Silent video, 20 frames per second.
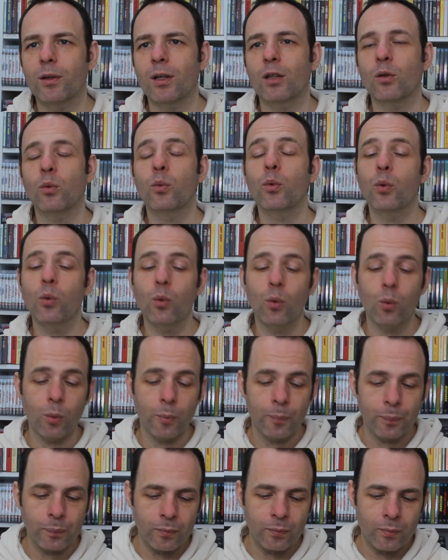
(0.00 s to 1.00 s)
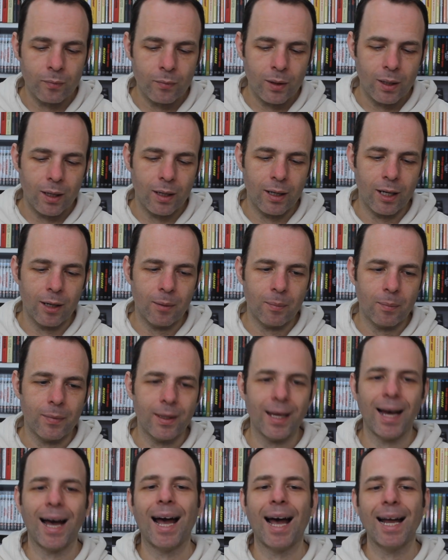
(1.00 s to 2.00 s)
And although um,
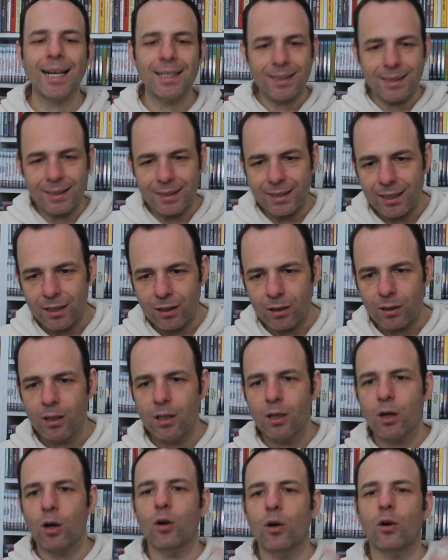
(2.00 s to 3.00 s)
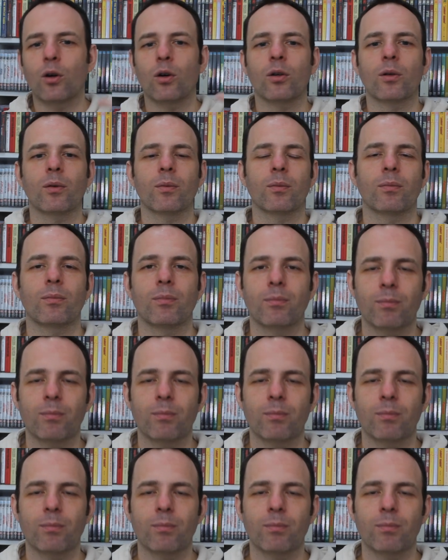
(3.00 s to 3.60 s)
the idea or